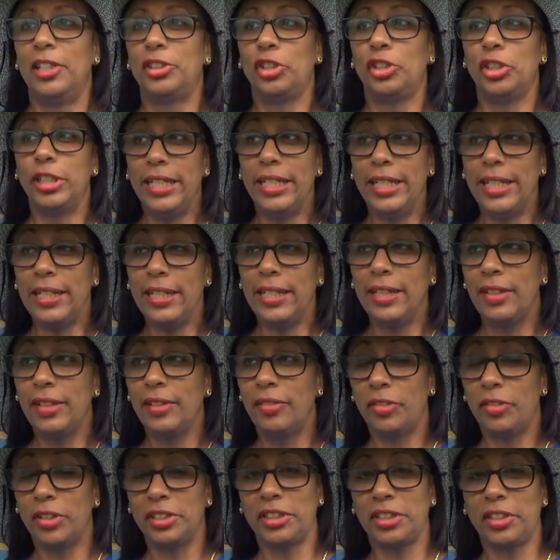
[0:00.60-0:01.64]
Today,
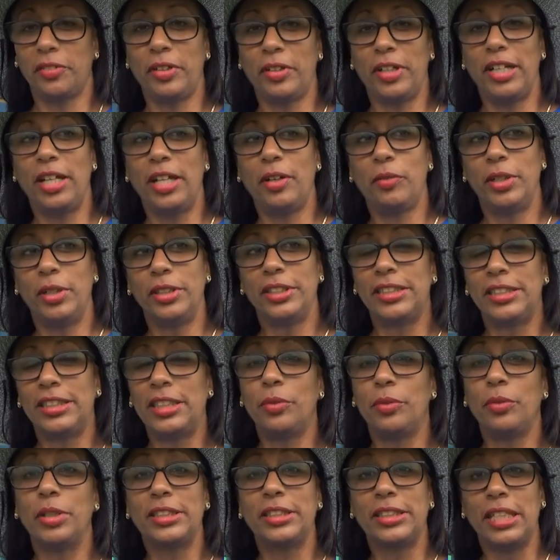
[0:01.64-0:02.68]
first of all, I want to
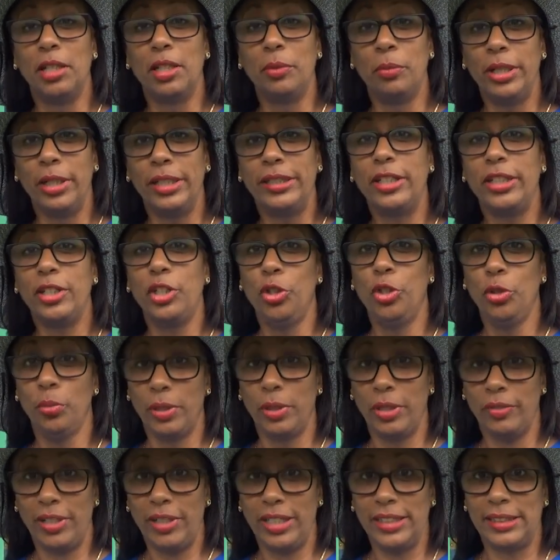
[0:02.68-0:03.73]
say we're celebrating
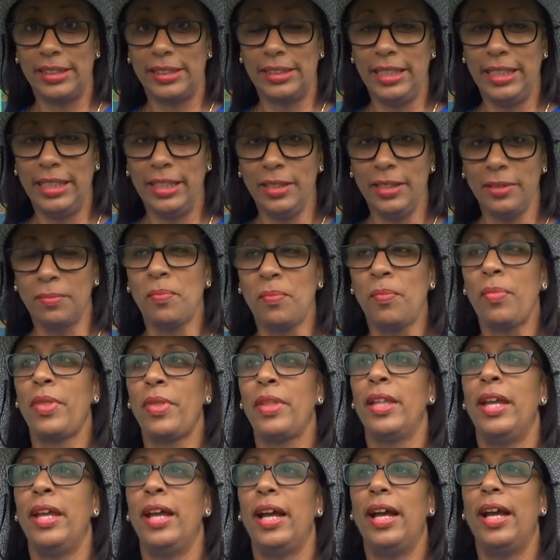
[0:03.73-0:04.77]
Human Rights Day.
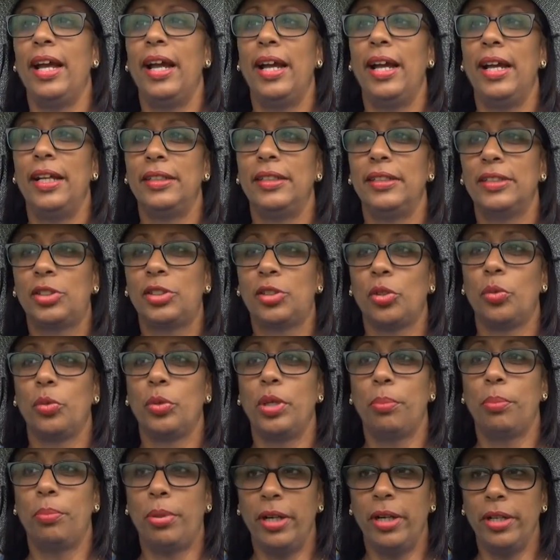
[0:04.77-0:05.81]
And so
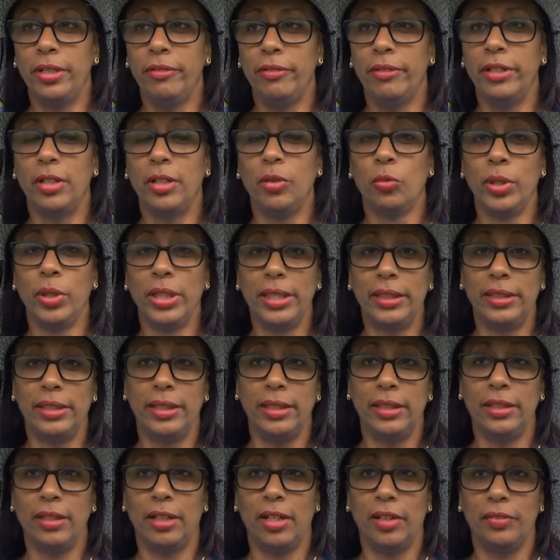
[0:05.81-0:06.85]
we are partnering with
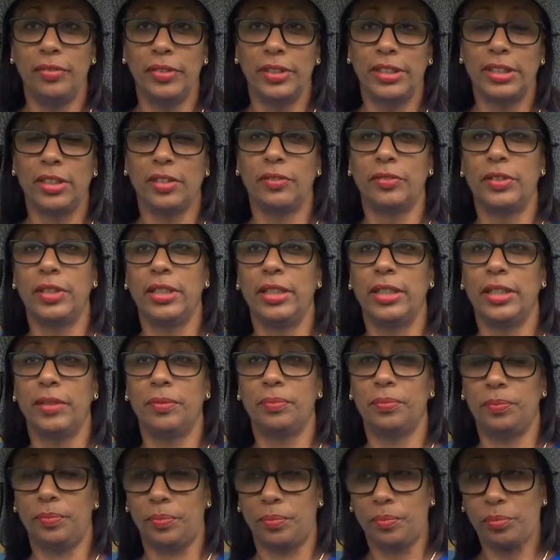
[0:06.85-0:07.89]
the Office of the
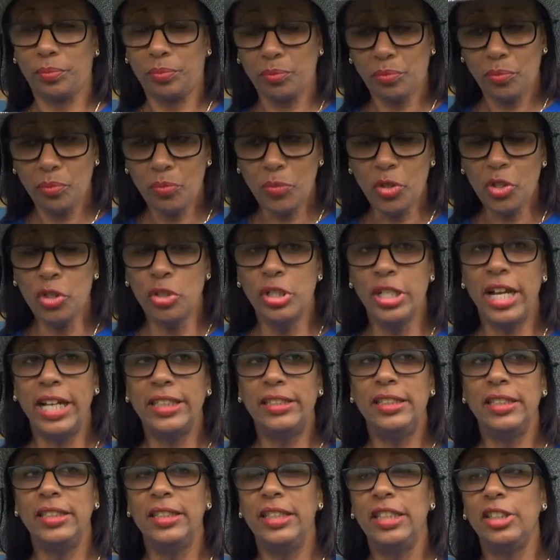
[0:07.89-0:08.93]

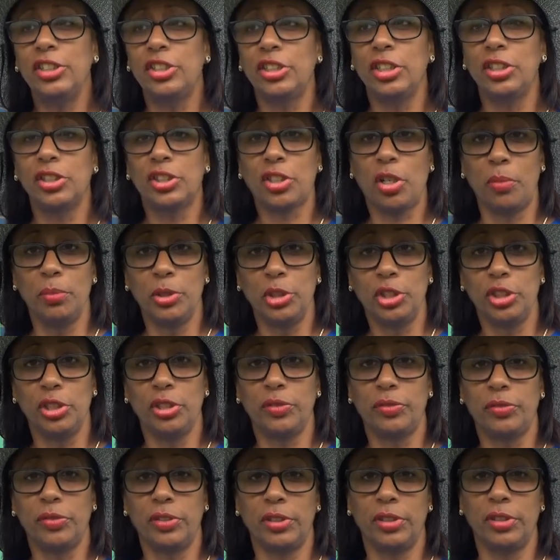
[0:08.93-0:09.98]
United Nations
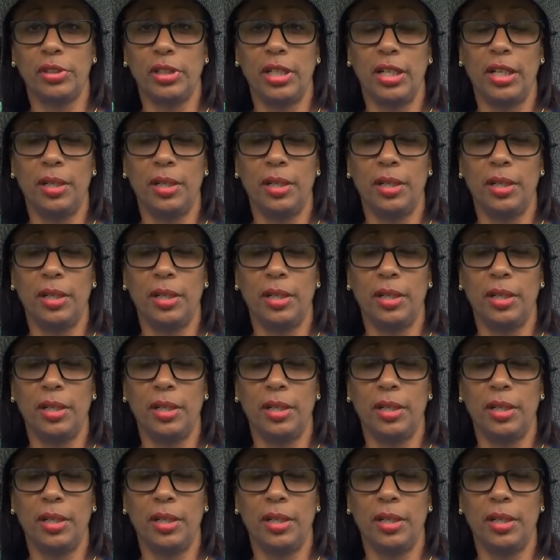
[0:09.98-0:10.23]
Commissioner for